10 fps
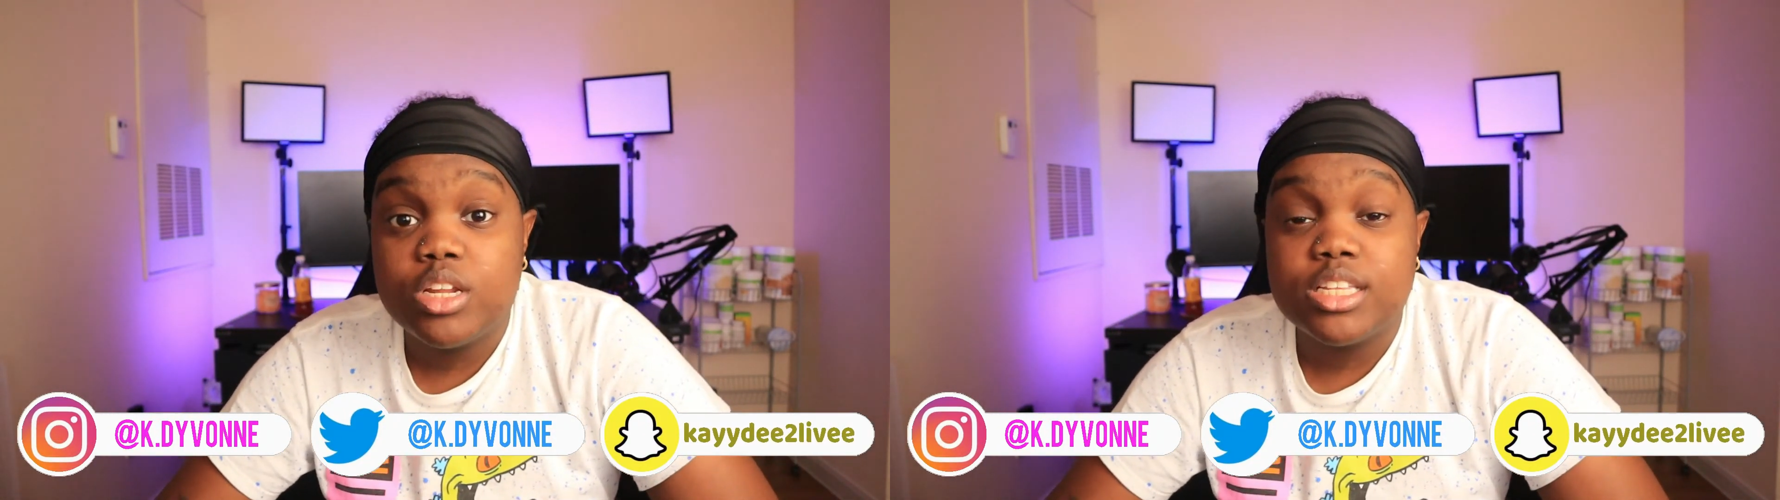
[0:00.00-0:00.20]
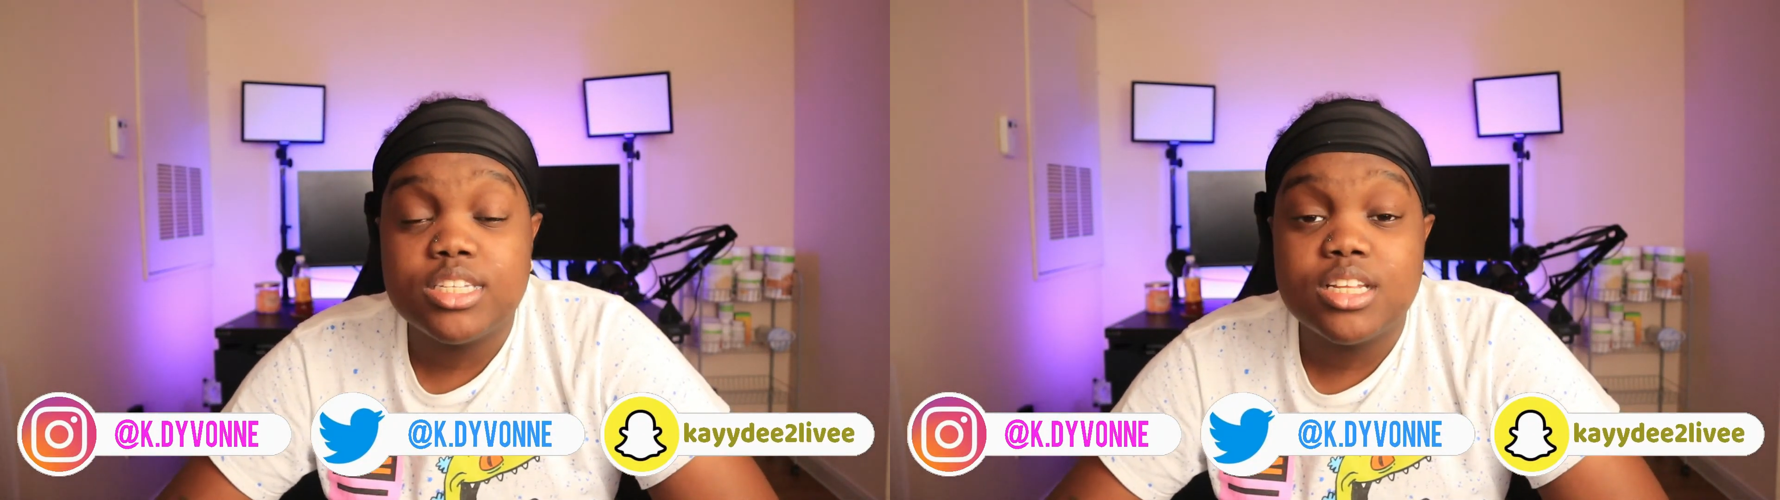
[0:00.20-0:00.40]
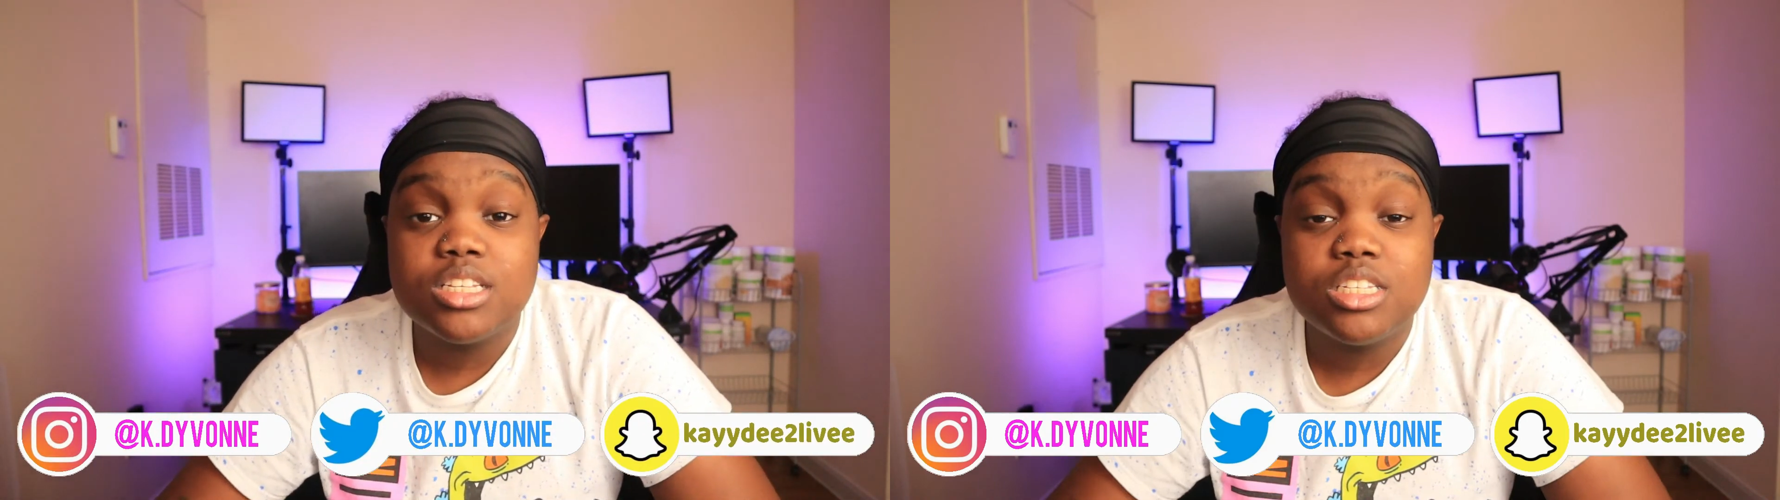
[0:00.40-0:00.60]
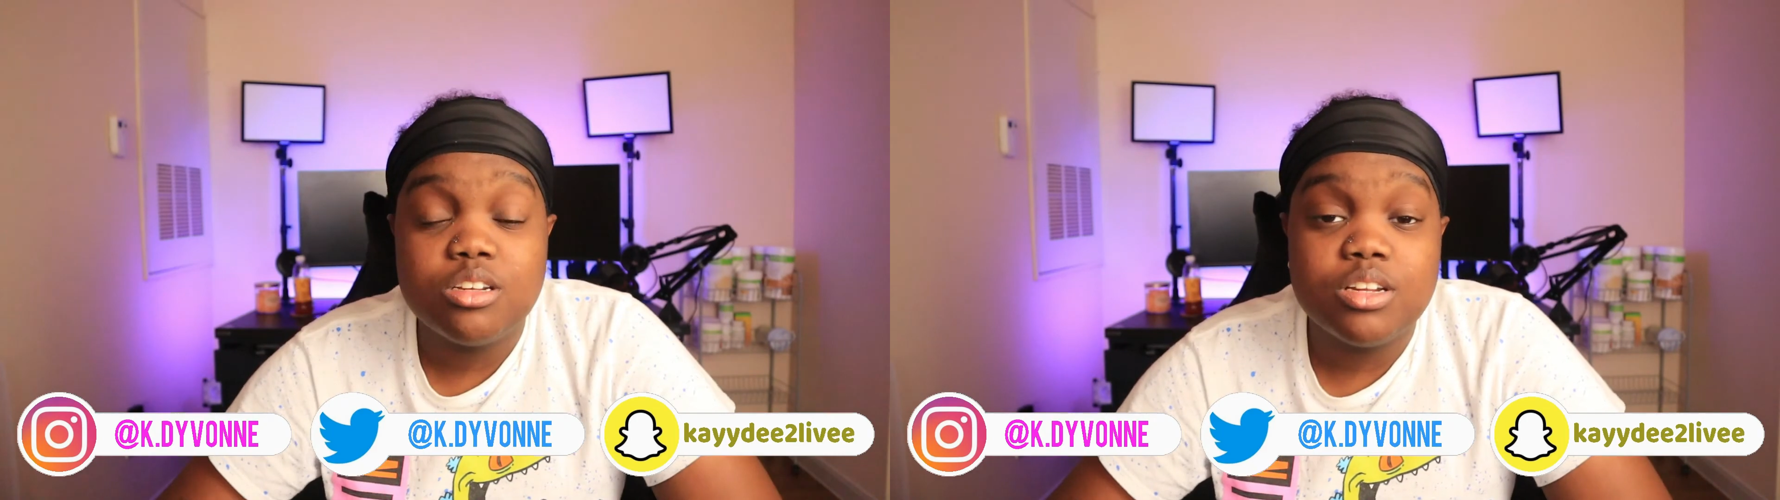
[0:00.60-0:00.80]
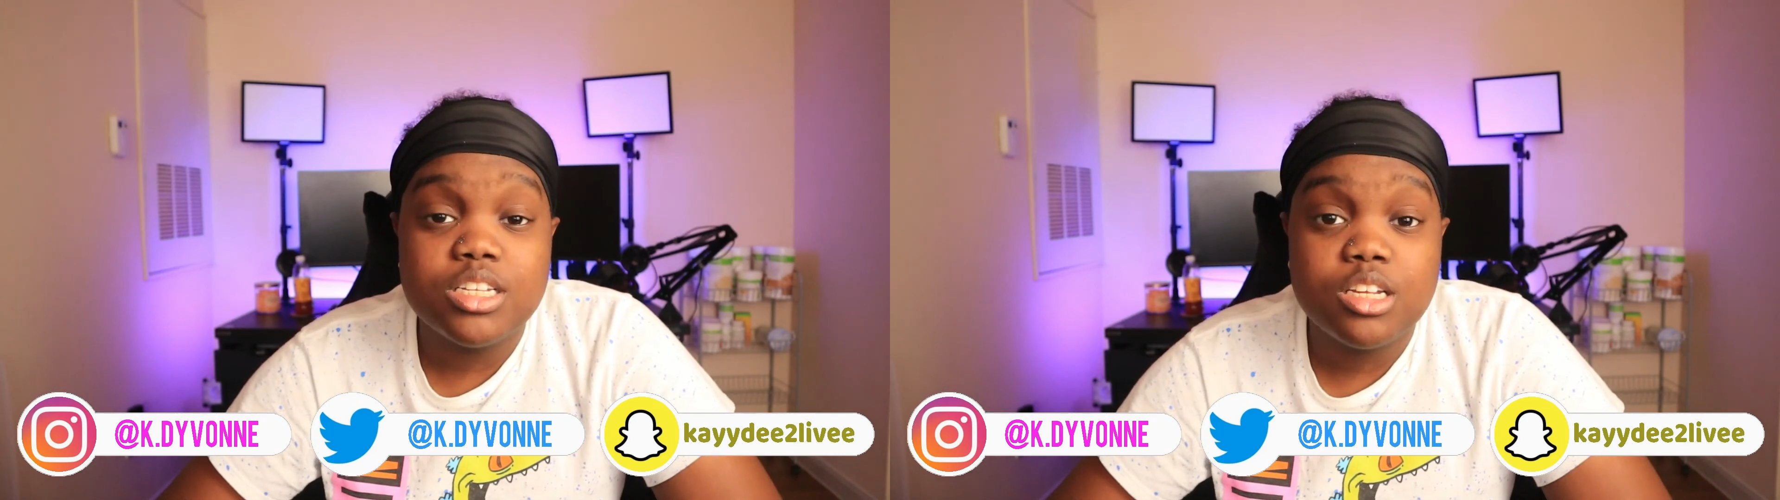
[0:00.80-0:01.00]
into that
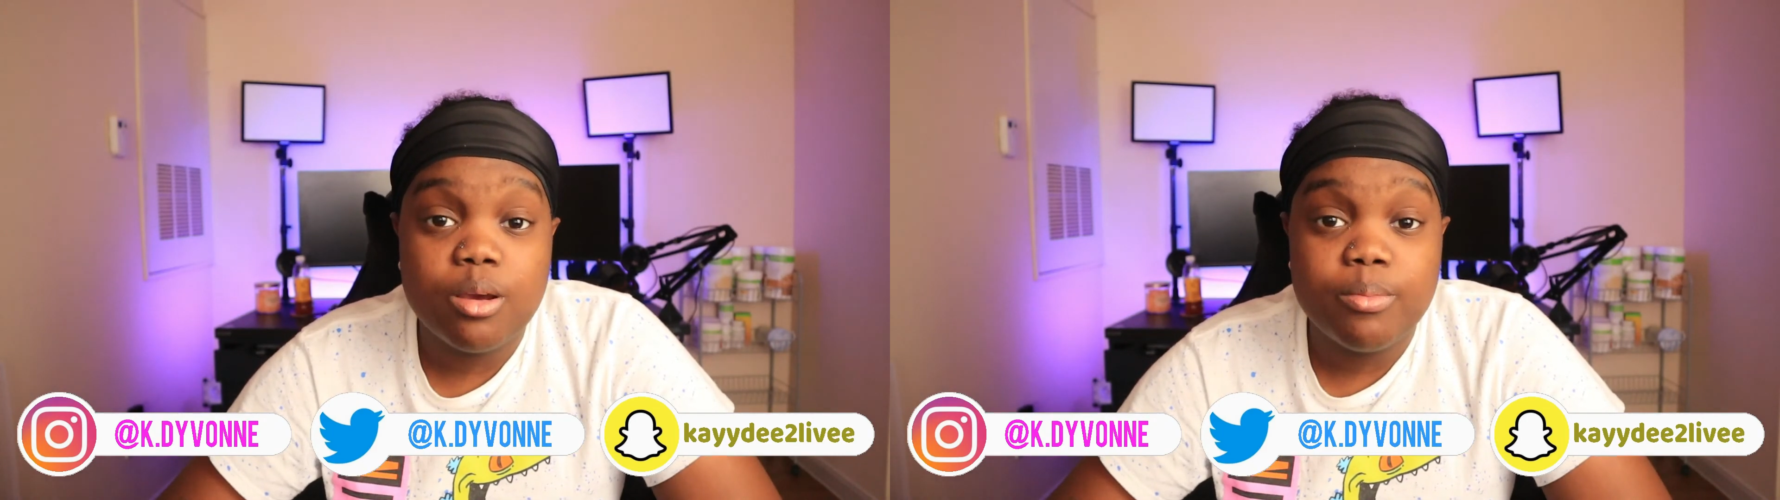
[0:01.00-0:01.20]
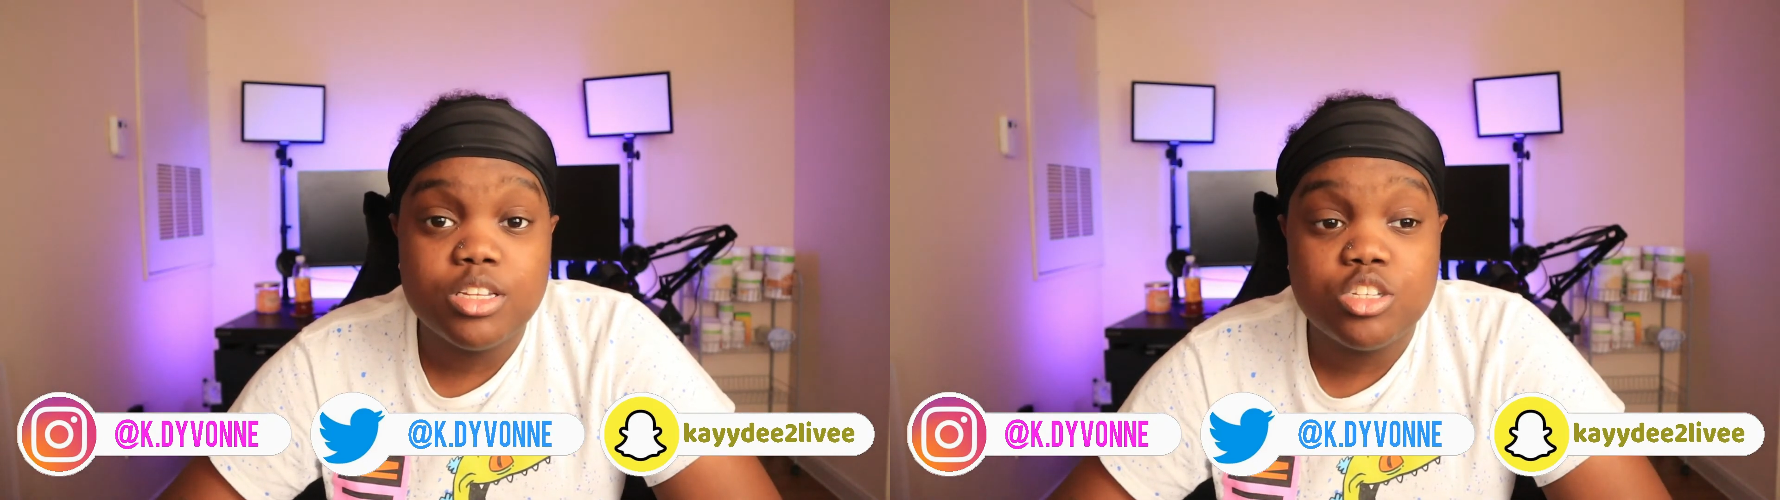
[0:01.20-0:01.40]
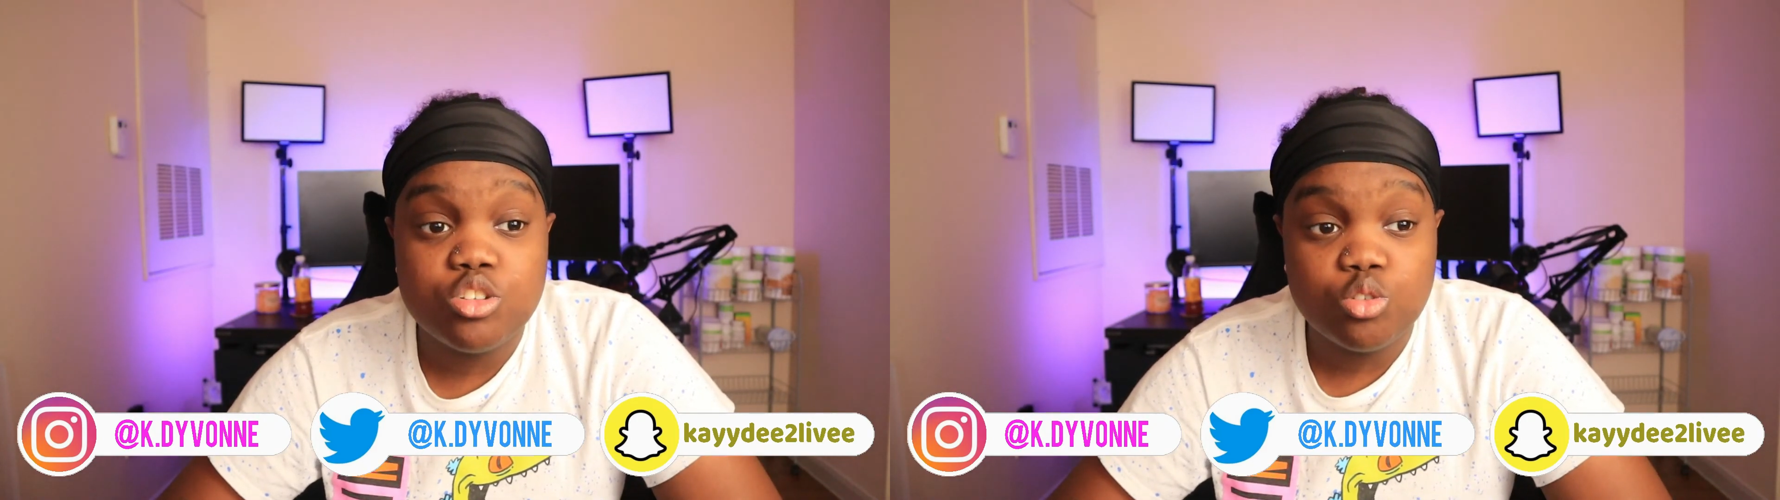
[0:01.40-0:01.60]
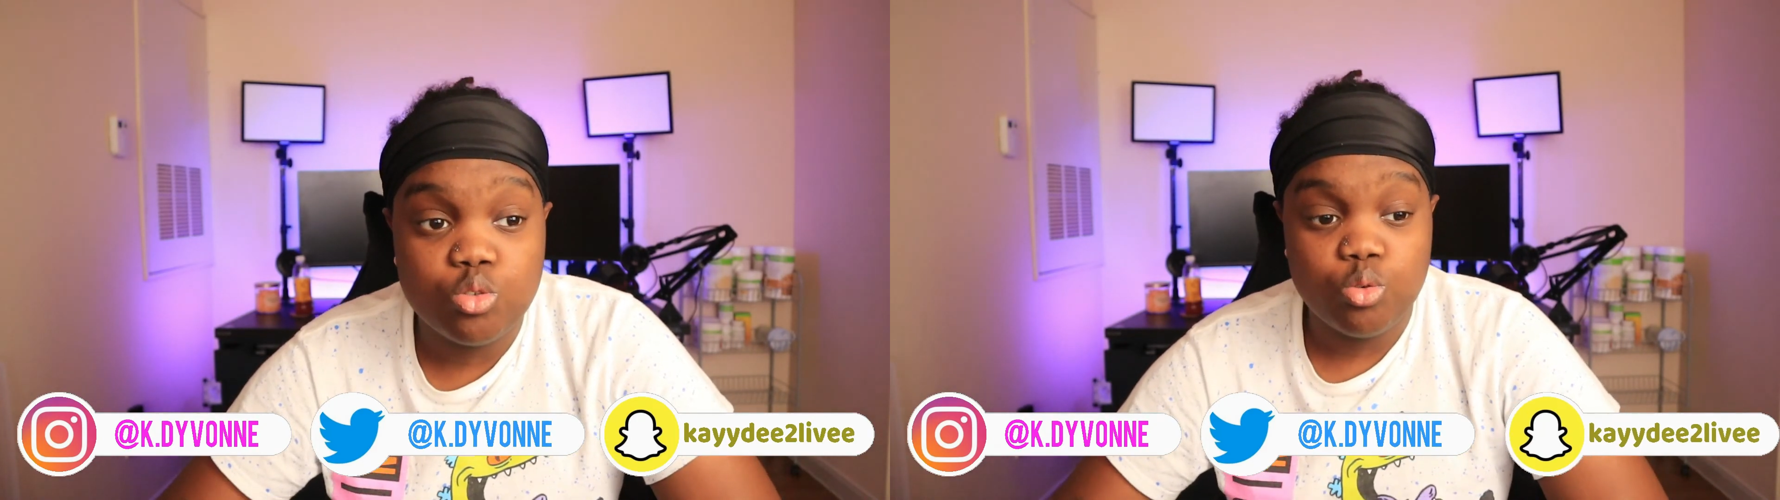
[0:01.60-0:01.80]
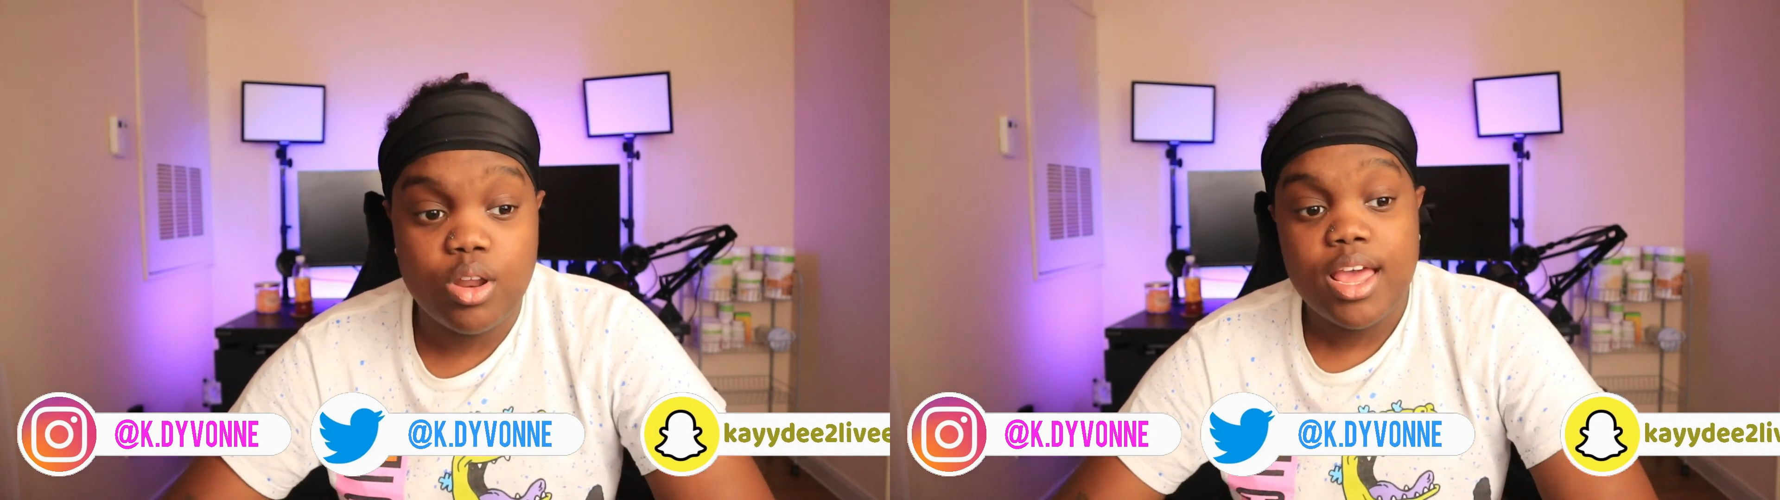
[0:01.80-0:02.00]
series coming
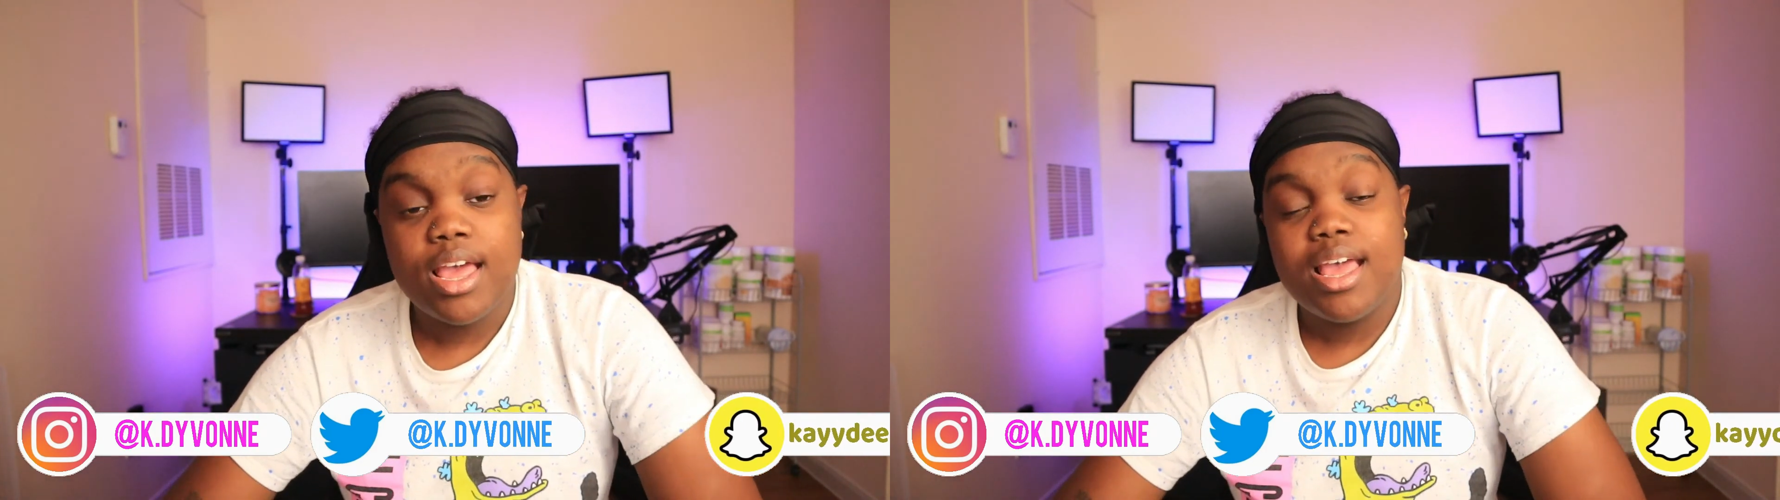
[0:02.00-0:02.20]
soon.